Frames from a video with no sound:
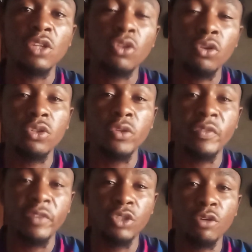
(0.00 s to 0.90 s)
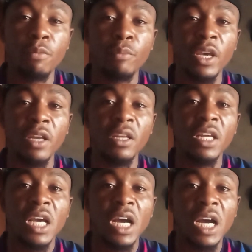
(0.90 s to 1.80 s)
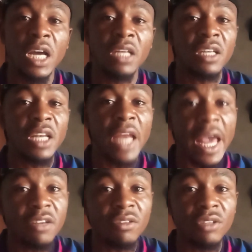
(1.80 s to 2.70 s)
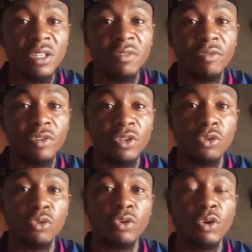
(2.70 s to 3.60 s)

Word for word: turn on the notification bell and like this video.